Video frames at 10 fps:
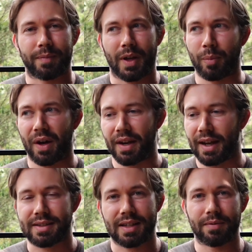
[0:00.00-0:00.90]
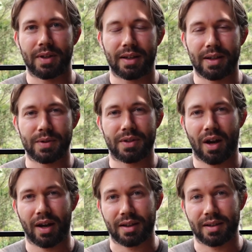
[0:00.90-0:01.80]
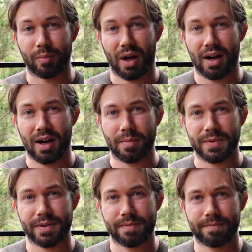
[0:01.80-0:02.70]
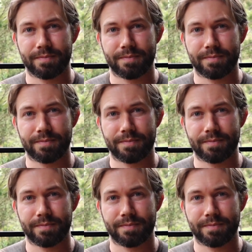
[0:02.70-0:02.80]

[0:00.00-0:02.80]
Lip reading: And by the next evening he was dying in my arms.